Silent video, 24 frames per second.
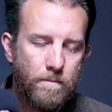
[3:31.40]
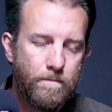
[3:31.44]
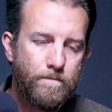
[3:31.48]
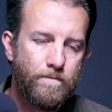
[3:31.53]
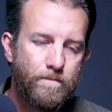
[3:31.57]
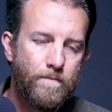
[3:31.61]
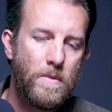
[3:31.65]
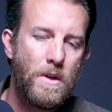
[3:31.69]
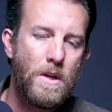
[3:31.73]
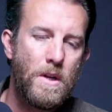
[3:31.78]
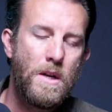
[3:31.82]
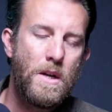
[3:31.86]
um,
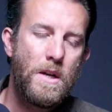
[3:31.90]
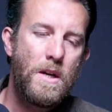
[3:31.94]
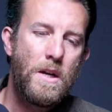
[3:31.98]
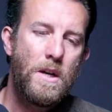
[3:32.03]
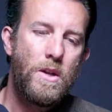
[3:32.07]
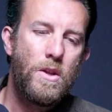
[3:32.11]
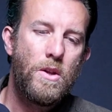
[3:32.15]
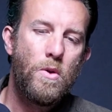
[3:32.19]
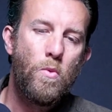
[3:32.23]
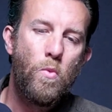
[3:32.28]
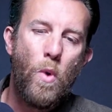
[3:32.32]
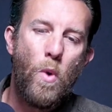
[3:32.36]

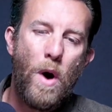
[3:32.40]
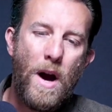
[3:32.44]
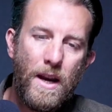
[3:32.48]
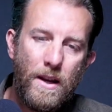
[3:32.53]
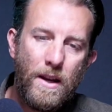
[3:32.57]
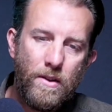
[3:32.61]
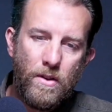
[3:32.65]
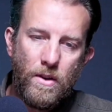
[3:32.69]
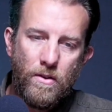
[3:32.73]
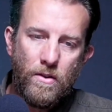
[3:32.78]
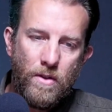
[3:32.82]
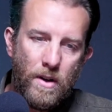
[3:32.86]
the
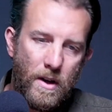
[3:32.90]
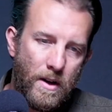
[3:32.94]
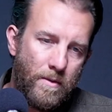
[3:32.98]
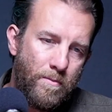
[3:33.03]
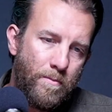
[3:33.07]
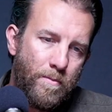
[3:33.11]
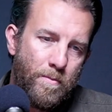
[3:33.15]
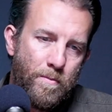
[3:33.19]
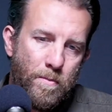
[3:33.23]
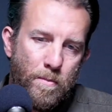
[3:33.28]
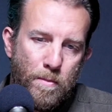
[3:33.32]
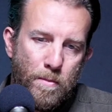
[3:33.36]
way that that
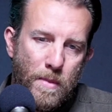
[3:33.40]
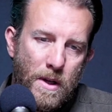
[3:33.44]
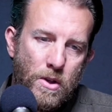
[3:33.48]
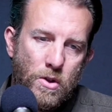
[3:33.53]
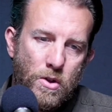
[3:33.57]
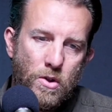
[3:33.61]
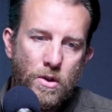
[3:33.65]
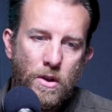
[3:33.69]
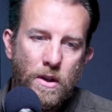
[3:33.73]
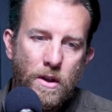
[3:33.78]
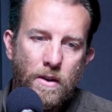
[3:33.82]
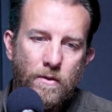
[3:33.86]

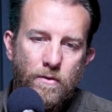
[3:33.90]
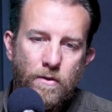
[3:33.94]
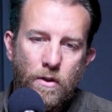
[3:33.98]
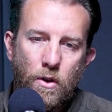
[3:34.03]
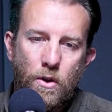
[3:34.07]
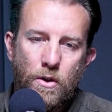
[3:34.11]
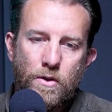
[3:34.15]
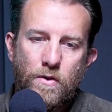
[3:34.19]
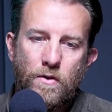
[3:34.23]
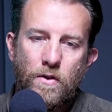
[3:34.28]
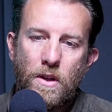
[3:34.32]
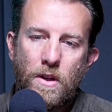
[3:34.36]
ministry
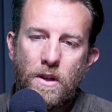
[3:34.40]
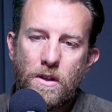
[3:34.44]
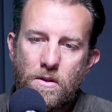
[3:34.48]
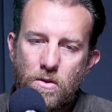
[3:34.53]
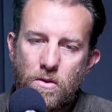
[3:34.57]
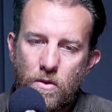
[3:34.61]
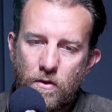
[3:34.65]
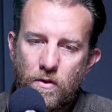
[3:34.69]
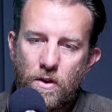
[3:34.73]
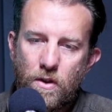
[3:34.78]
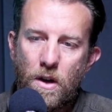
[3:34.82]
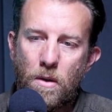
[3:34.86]
philosophy has
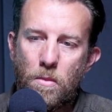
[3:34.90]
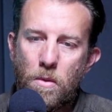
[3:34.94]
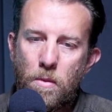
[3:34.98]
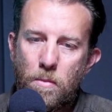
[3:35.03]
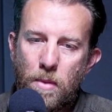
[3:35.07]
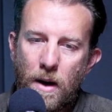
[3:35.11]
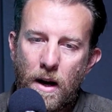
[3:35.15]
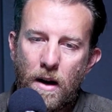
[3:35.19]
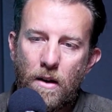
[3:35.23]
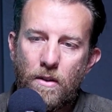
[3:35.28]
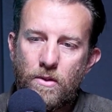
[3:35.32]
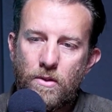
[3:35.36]
sort of come
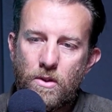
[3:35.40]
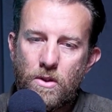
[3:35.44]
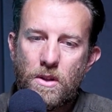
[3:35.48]
about,